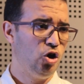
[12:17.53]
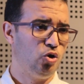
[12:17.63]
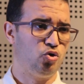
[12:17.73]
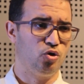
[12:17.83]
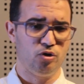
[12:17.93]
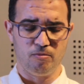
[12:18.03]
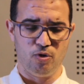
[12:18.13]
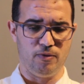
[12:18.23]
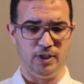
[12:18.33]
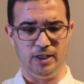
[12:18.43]
You shouldn't
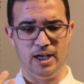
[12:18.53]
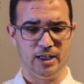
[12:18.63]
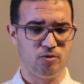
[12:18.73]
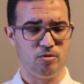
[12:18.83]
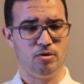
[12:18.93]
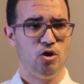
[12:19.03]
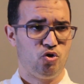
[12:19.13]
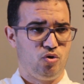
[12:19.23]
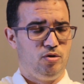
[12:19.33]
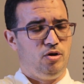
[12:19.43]
move a lot or
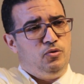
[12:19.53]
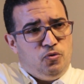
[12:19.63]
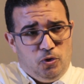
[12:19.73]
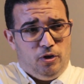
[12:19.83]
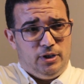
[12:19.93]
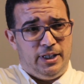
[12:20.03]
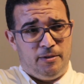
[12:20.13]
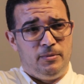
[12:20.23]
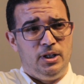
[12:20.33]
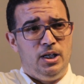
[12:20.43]
should not fold
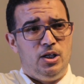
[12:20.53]
them.